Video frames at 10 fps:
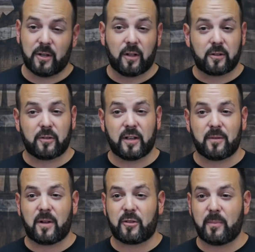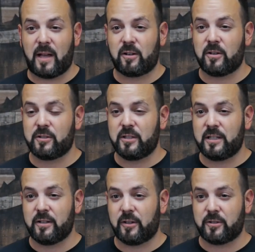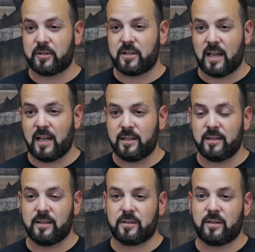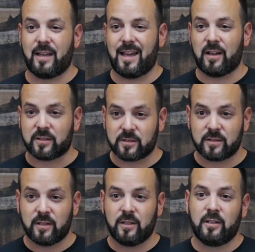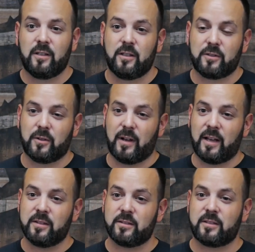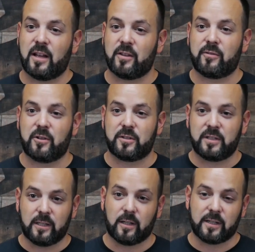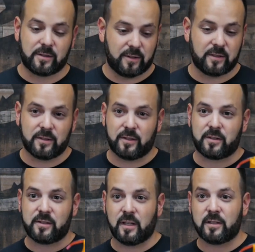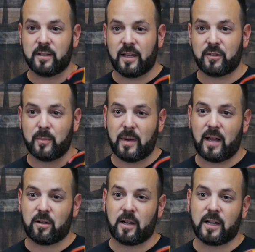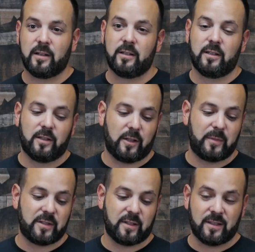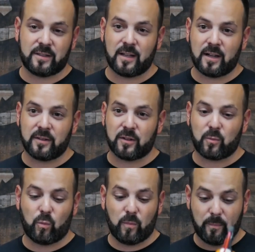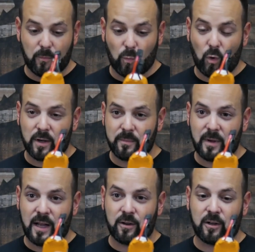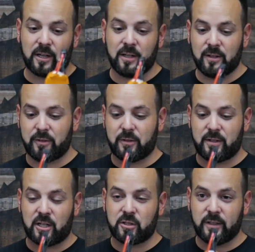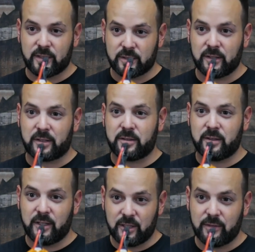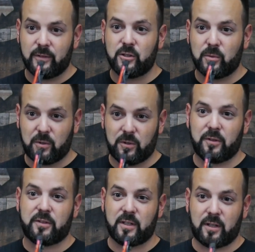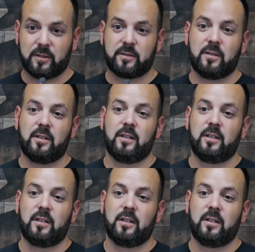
another thing about the batteries you need to understand is the s so s stands for series this is a 6s battery that means inside of this one battery there's actually six individual cells